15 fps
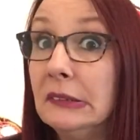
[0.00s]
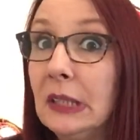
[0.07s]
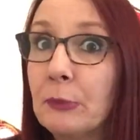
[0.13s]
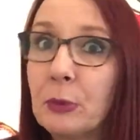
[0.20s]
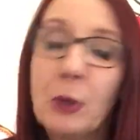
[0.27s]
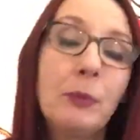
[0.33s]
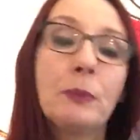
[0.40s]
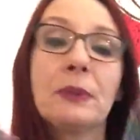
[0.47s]

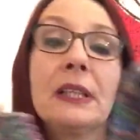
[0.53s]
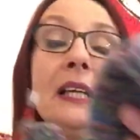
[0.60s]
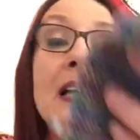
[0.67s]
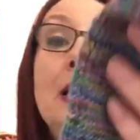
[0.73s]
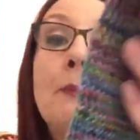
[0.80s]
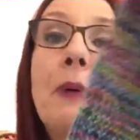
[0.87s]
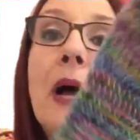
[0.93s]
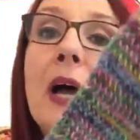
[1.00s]
probably
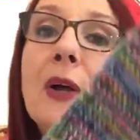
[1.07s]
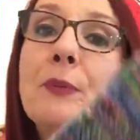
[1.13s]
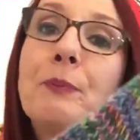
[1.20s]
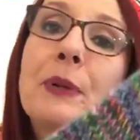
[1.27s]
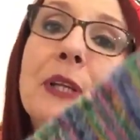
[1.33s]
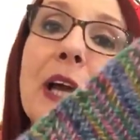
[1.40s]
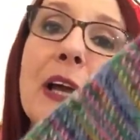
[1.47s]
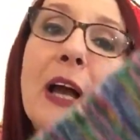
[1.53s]
but how
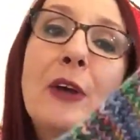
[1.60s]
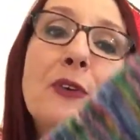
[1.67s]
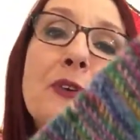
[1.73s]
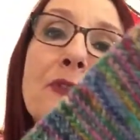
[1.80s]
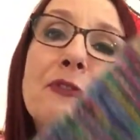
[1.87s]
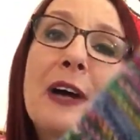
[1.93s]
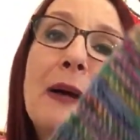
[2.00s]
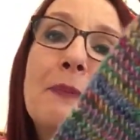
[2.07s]
but how
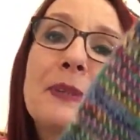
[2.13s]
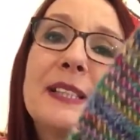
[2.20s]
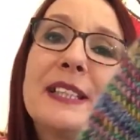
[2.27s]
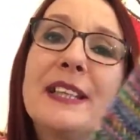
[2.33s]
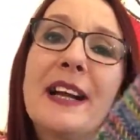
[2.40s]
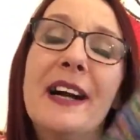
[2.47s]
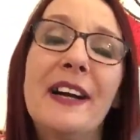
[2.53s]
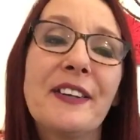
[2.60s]
fab is the
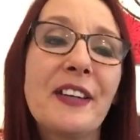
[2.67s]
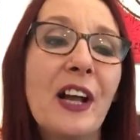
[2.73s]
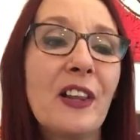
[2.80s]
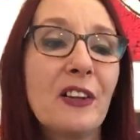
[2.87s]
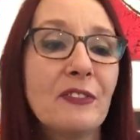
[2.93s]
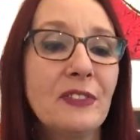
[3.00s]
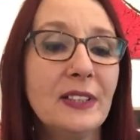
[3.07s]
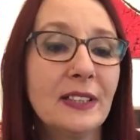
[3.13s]
yarn I
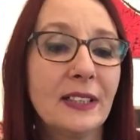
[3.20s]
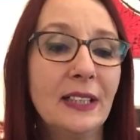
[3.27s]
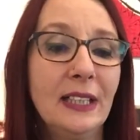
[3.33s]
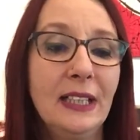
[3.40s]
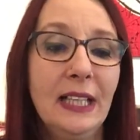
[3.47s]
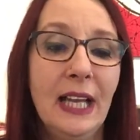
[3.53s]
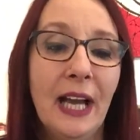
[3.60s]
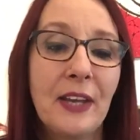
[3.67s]
love it
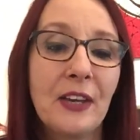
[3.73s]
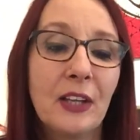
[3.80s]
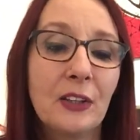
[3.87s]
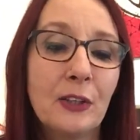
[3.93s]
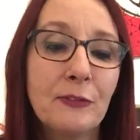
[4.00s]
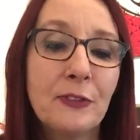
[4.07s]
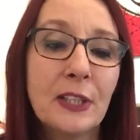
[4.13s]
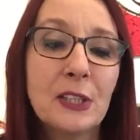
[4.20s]
and I
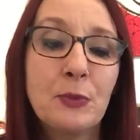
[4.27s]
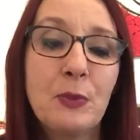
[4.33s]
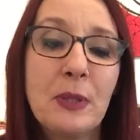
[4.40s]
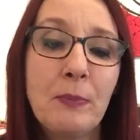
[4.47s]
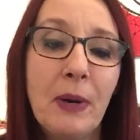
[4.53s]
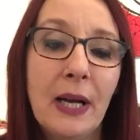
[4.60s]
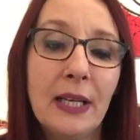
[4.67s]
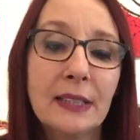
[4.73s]
love this wee
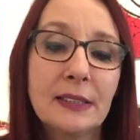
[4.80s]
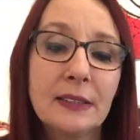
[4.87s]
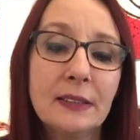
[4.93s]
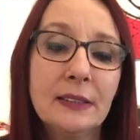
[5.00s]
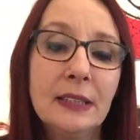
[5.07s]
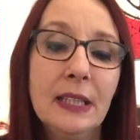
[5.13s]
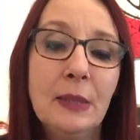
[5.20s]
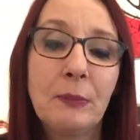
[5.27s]
pattern
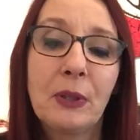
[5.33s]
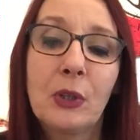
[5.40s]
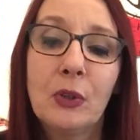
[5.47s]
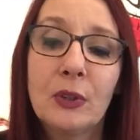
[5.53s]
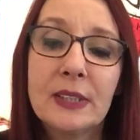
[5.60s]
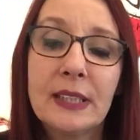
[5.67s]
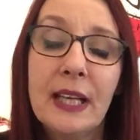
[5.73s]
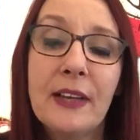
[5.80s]

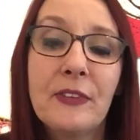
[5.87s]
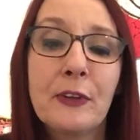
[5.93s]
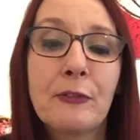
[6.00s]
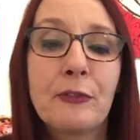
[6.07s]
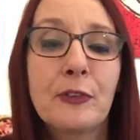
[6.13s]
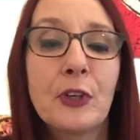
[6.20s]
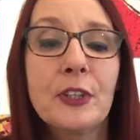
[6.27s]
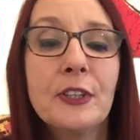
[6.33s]
because at the
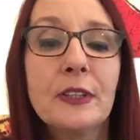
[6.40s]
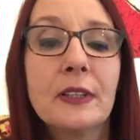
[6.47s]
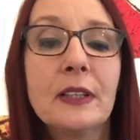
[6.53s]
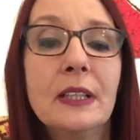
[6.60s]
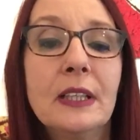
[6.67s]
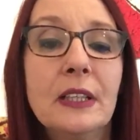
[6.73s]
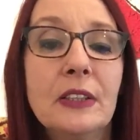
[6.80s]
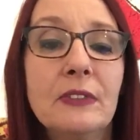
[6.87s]
front
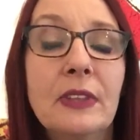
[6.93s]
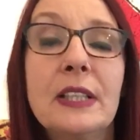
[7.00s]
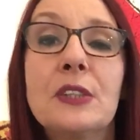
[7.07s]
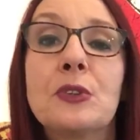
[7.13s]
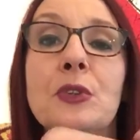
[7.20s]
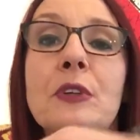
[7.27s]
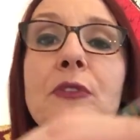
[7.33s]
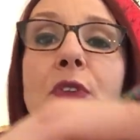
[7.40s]
right
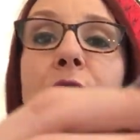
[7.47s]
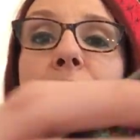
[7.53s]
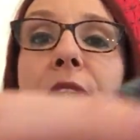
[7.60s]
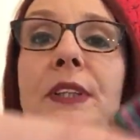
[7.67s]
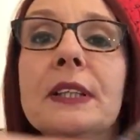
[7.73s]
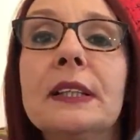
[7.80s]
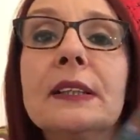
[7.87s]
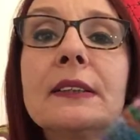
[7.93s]
so you've got
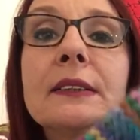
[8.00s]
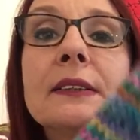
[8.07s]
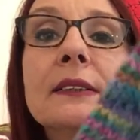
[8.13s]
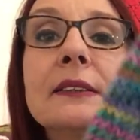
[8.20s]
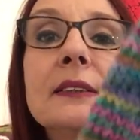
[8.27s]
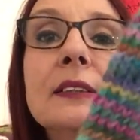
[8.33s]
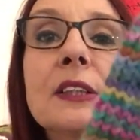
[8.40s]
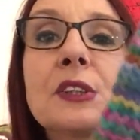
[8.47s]
your
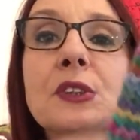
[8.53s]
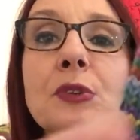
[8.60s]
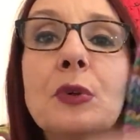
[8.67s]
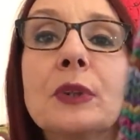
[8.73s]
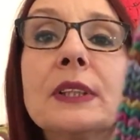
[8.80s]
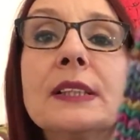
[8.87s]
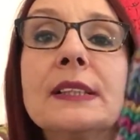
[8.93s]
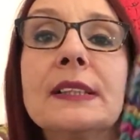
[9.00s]
your
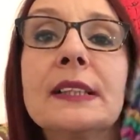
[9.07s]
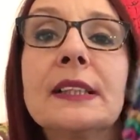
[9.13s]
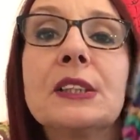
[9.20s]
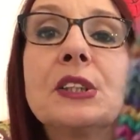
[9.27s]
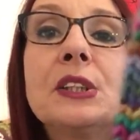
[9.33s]
stocking stitch